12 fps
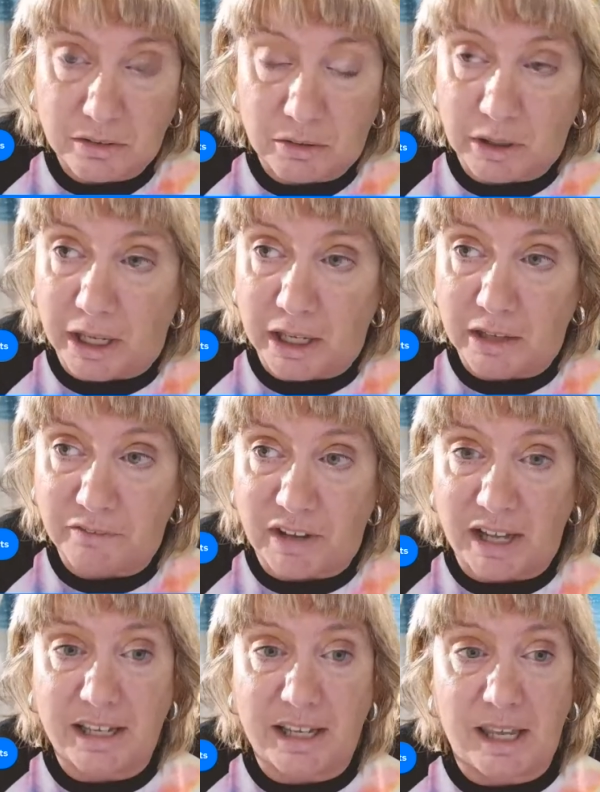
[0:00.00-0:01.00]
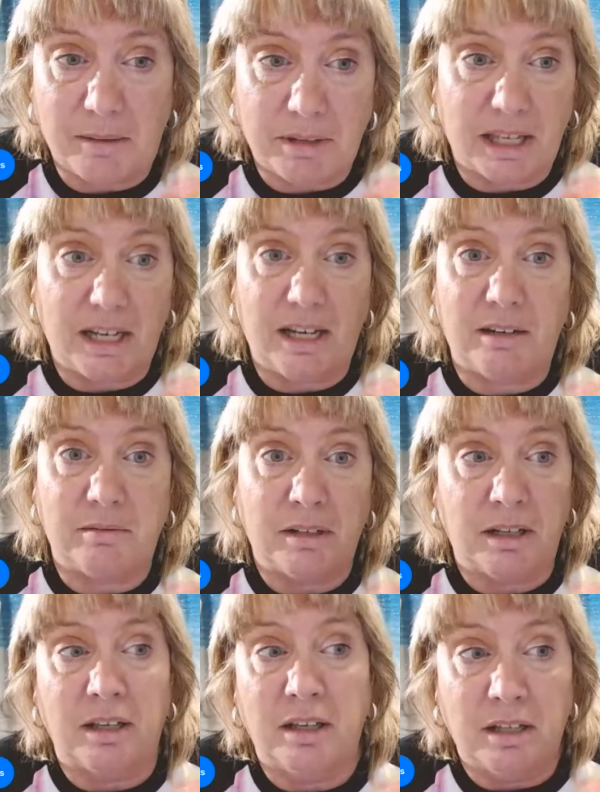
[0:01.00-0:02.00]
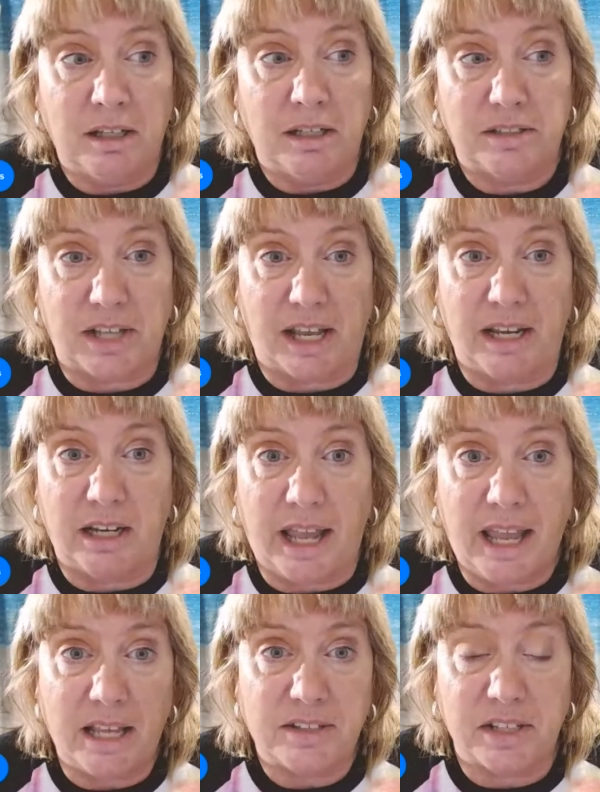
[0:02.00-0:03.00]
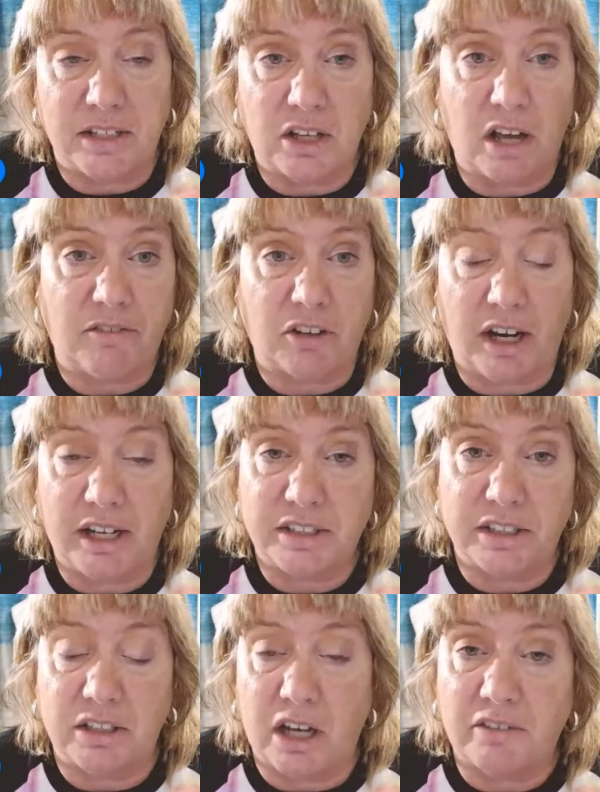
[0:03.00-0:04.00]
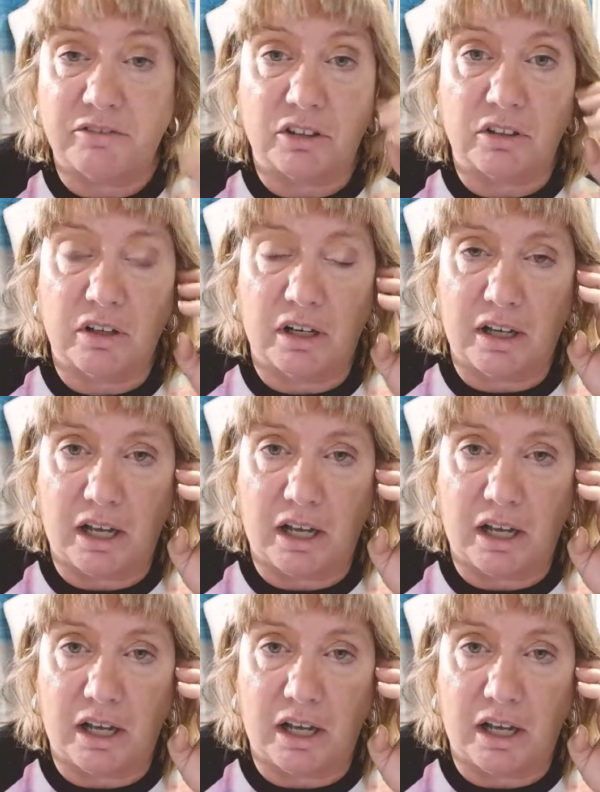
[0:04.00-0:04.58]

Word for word: Okay. If I keep getting saying, hey, send offer, hey, send offer,